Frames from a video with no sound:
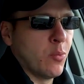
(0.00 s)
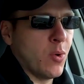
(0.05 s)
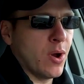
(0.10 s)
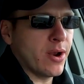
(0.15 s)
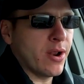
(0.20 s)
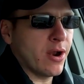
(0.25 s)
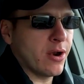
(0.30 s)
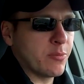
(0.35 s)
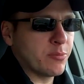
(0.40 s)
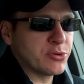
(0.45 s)

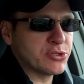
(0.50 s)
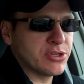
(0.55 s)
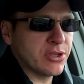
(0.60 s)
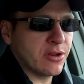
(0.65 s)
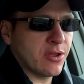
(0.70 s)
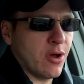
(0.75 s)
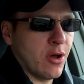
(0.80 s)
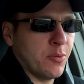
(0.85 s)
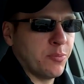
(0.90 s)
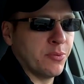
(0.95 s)

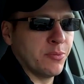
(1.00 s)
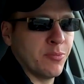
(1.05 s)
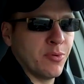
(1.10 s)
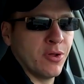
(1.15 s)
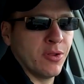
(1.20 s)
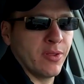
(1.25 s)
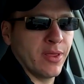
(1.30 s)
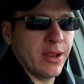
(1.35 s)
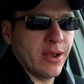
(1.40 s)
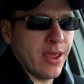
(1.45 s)
100%
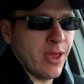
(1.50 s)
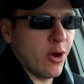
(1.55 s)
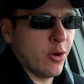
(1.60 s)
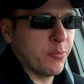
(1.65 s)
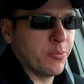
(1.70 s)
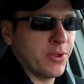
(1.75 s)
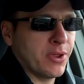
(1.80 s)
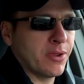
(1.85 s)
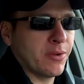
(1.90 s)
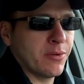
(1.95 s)
culpable in
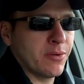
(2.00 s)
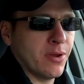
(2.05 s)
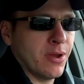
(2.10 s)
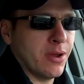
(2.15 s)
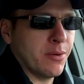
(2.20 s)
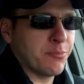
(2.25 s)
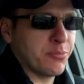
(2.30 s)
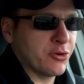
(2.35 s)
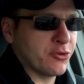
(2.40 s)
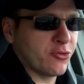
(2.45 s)
helping
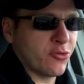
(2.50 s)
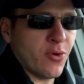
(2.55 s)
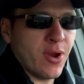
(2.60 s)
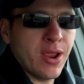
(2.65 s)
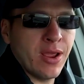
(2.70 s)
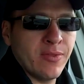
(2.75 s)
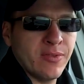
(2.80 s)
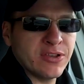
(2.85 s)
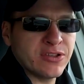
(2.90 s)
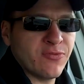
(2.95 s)
uh,
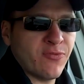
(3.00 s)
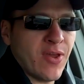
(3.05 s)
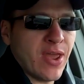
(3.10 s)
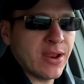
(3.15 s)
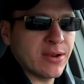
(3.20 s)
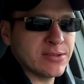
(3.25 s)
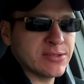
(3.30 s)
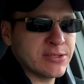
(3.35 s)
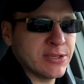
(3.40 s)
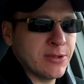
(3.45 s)
portray this
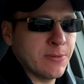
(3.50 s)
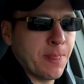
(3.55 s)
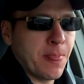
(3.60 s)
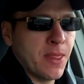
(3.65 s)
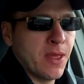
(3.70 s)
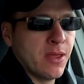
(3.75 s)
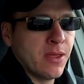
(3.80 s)
fantasy.